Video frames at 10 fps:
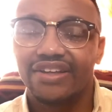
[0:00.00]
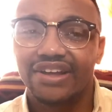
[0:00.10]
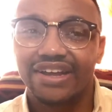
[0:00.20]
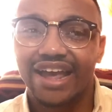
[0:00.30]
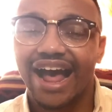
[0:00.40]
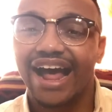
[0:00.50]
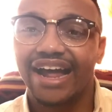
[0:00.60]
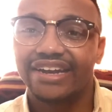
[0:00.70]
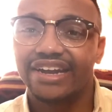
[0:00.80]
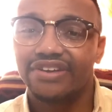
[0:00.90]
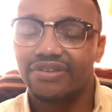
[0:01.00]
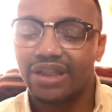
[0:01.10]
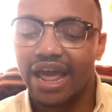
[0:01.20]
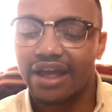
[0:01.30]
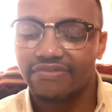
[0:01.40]
God in your
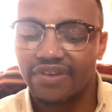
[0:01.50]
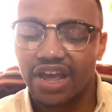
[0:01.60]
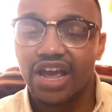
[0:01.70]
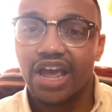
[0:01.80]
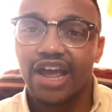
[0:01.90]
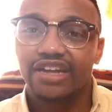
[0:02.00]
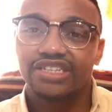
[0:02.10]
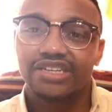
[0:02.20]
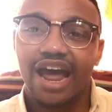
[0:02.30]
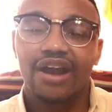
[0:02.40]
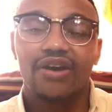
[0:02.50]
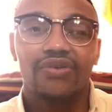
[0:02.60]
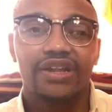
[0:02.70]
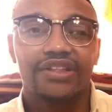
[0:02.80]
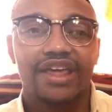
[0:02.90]
life. It's not
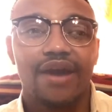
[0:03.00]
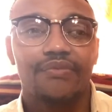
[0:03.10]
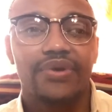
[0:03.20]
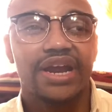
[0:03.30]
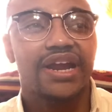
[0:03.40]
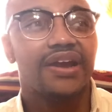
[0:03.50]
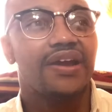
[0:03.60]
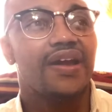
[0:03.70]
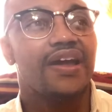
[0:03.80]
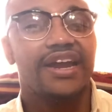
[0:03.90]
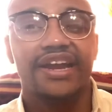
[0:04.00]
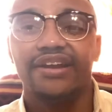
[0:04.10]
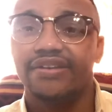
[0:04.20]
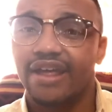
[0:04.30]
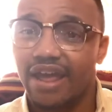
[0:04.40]
only that we eat
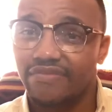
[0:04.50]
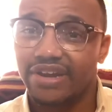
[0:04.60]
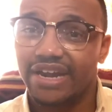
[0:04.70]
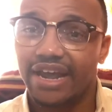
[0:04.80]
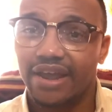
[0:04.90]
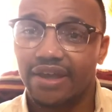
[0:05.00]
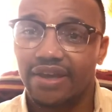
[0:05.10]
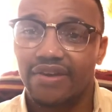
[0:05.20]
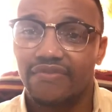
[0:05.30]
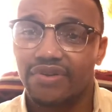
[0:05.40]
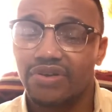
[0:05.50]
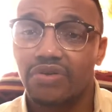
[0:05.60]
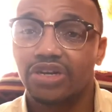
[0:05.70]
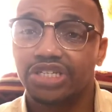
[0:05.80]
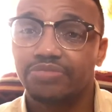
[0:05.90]
every day for
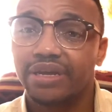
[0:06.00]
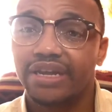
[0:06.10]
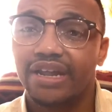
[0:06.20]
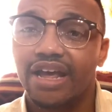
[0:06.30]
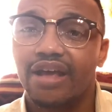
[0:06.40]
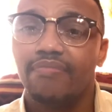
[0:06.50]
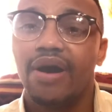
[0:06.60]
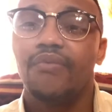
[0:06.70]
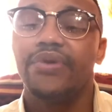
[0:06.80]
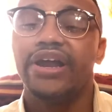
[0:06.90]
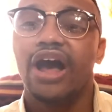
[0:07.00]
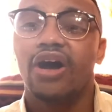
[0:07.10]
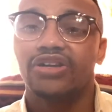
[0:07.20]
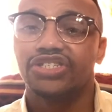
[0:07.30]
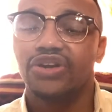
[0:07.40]
nourishment, but we
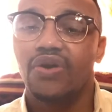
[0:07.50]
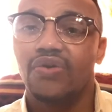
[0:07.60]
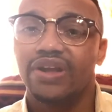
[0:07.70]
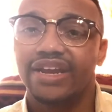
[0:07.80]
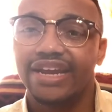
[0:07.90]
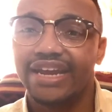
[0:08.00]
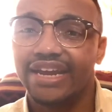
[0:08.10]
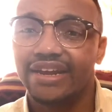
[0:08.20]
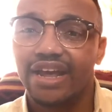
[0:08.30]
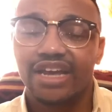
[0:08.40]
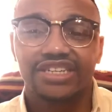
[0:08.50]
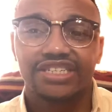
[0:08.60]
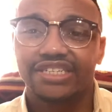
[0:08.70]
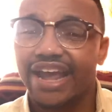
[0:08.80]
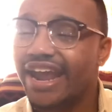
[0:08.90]
also can eat
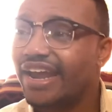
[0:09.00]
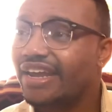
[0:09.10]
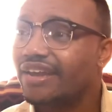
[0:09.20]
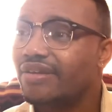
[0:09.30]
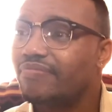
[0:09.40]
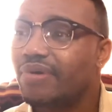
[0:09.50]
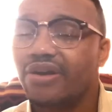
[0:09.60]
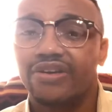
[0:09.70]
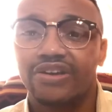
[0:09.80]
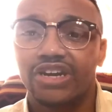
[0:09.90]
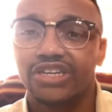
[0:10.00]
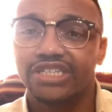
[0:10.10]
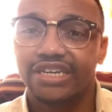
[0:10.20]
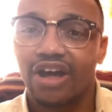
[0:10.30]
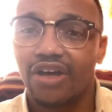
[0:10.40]
steak and burgers
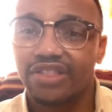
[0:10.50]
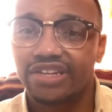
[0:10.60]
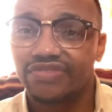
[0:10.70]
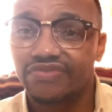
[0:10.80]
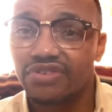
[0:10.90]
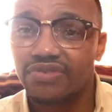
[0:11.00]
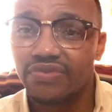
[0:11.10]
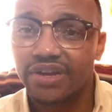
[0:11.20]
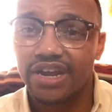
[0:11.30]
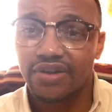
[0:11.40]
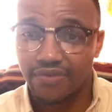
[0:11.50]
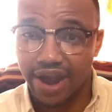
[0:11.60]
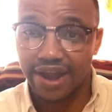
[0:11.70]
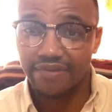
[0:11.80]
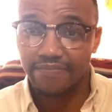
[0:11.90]
and all this food, right,